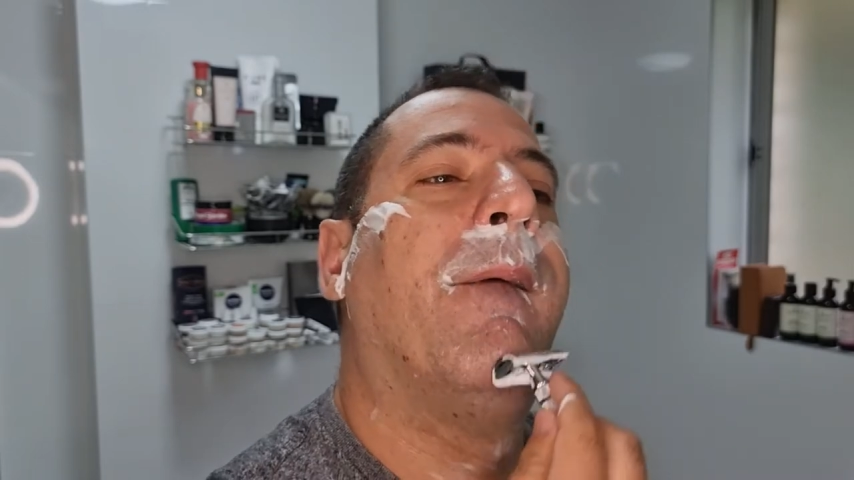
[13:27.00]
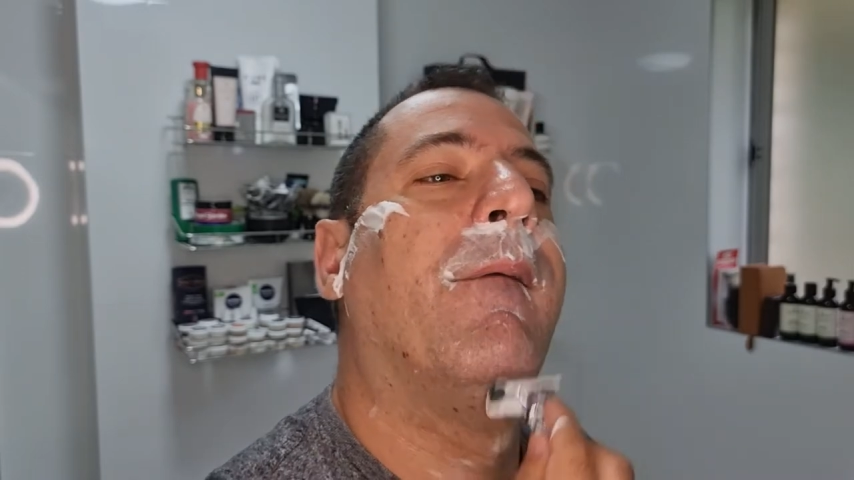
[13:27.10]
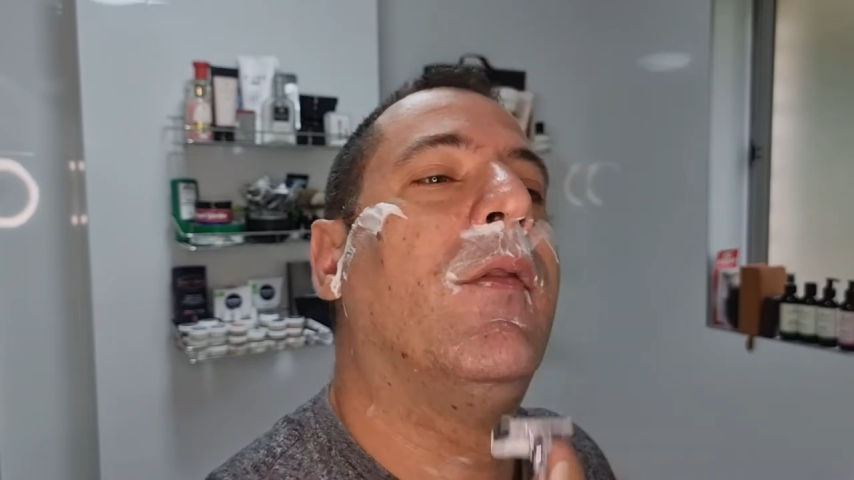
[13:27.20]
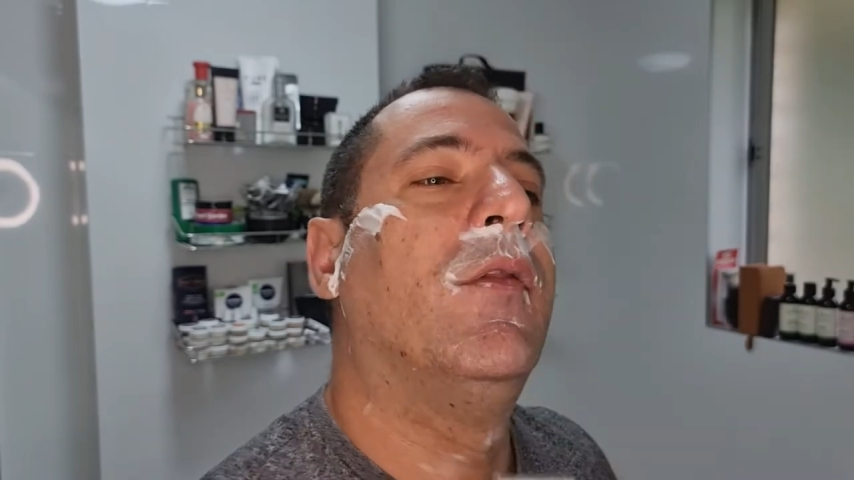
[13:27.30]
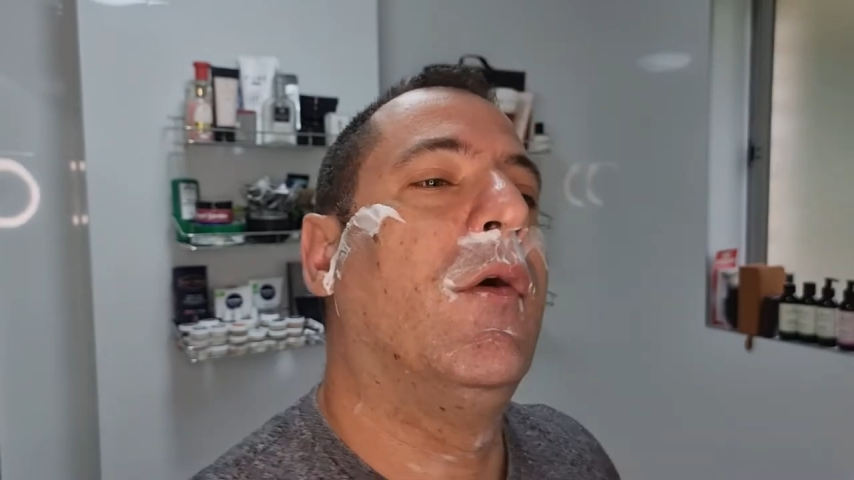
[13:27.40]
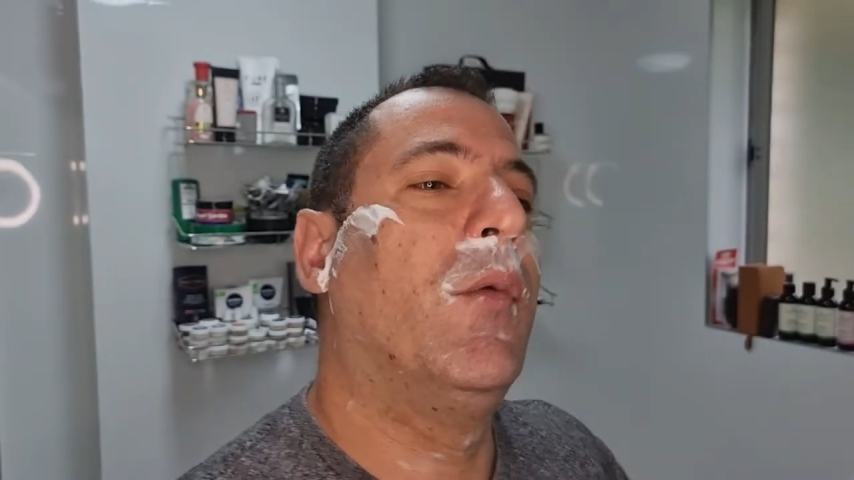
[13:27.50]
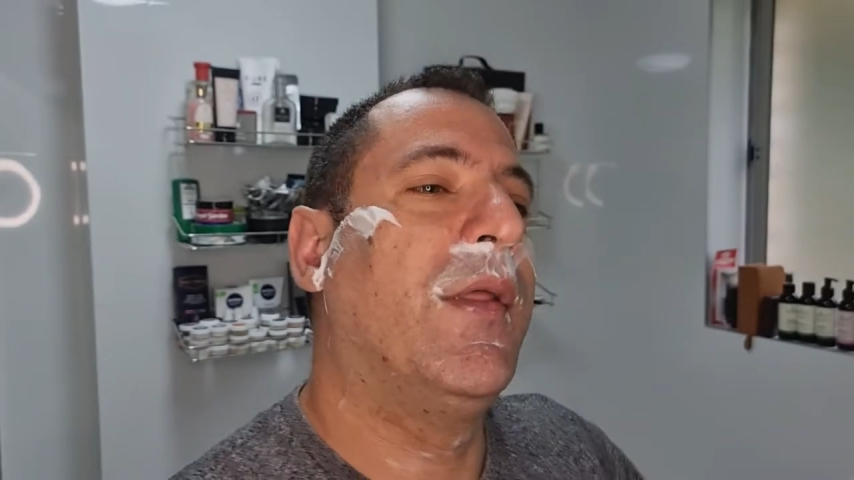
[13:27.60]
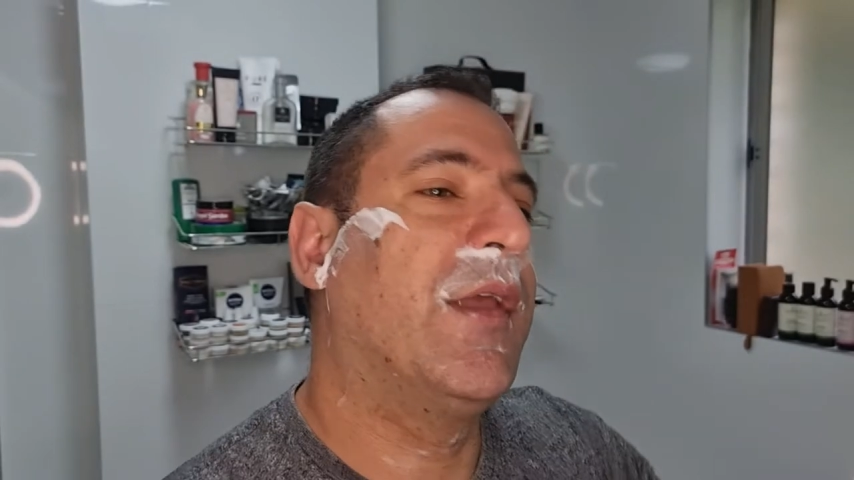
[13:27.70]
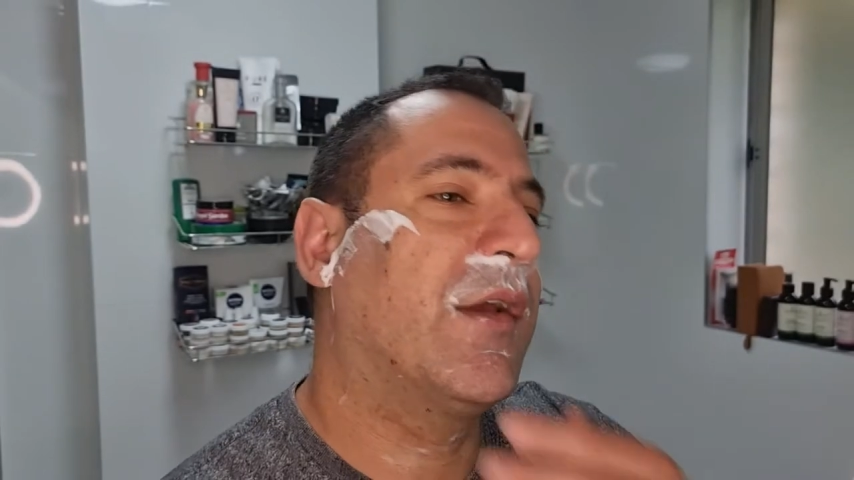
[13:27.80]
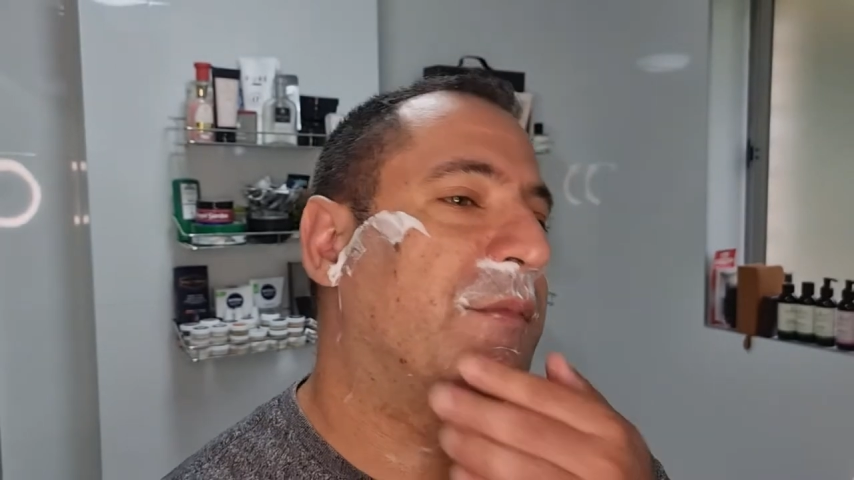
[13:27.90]
Not where
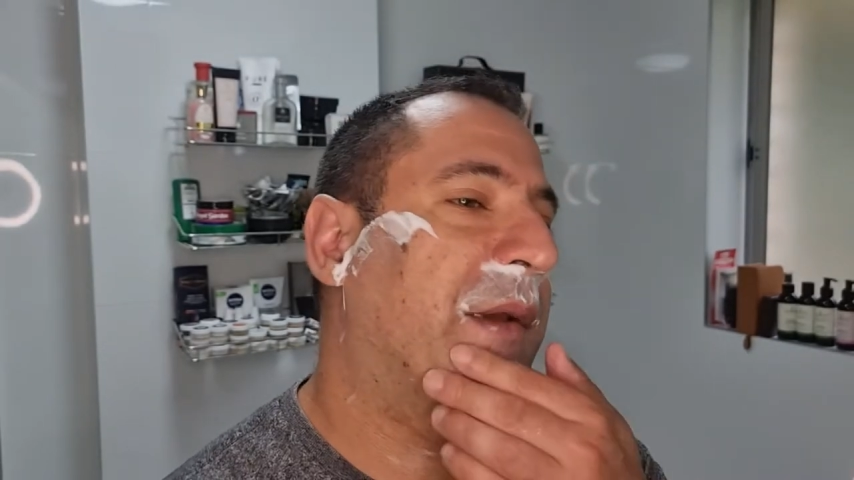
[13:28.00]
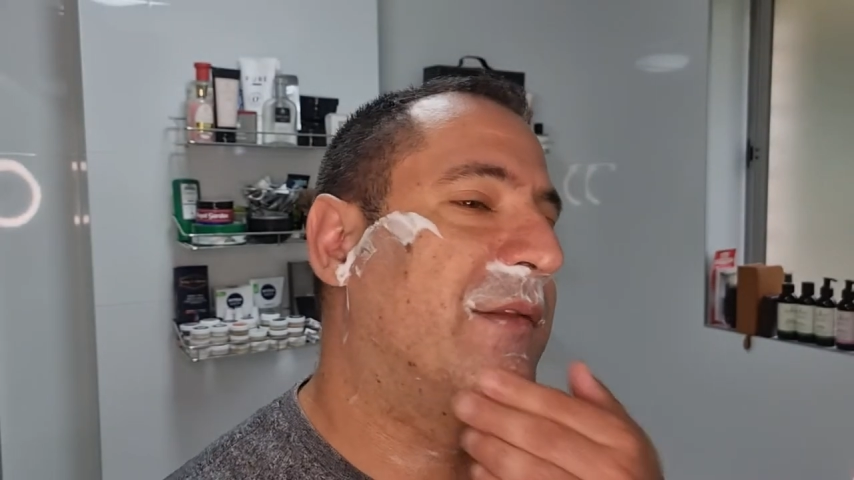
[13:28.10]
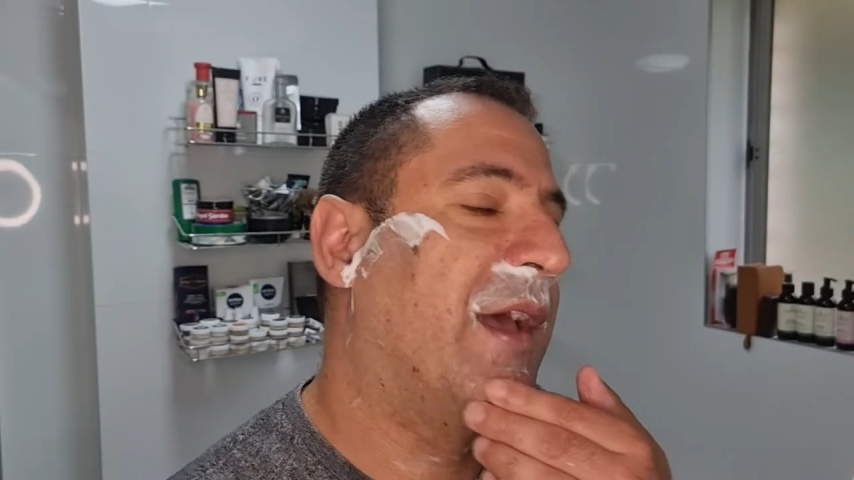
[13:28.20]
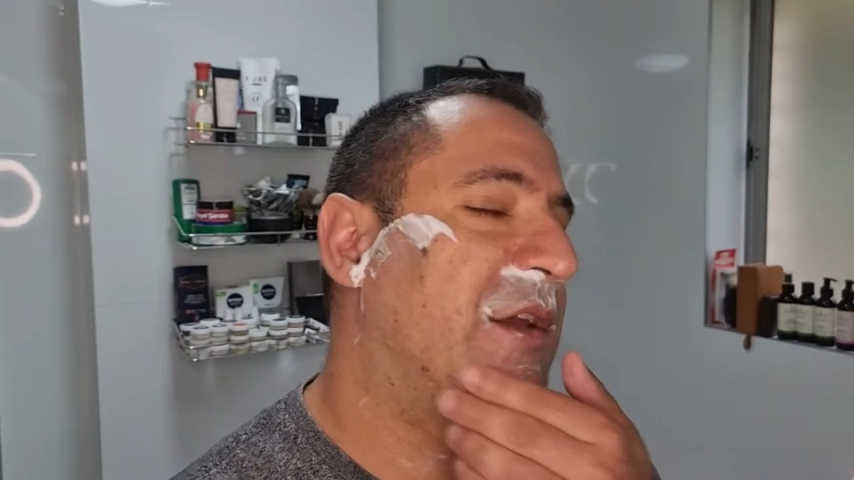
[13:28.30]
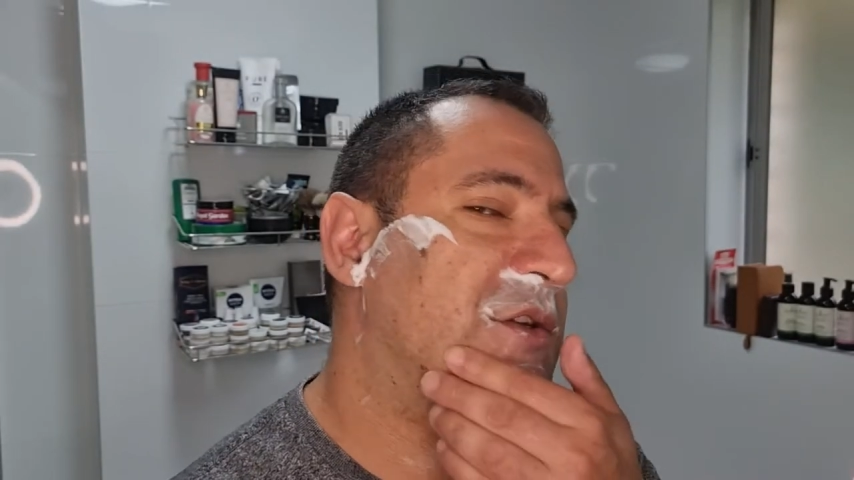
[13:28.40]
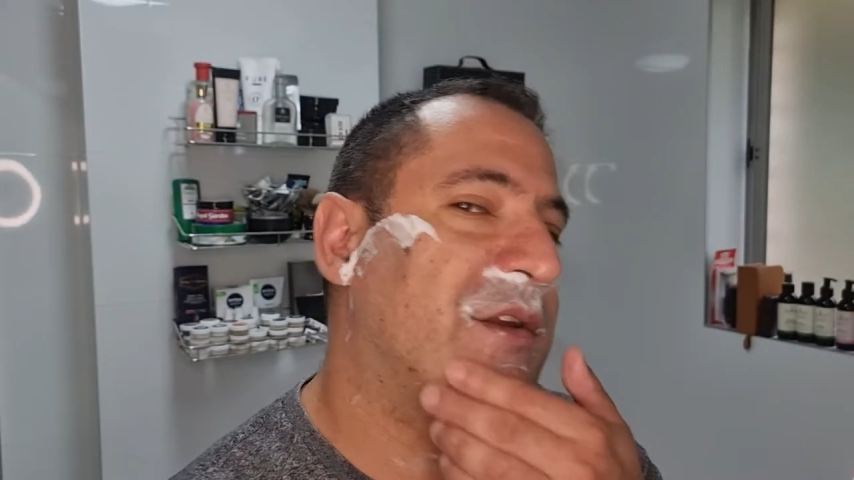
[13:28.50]
the expectation